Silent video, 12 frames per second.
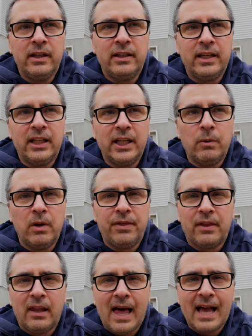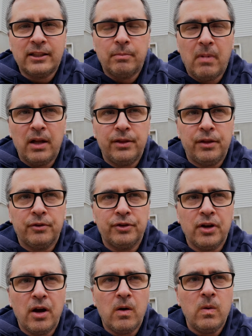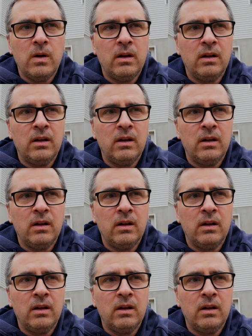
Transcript: dealing with the last month or so,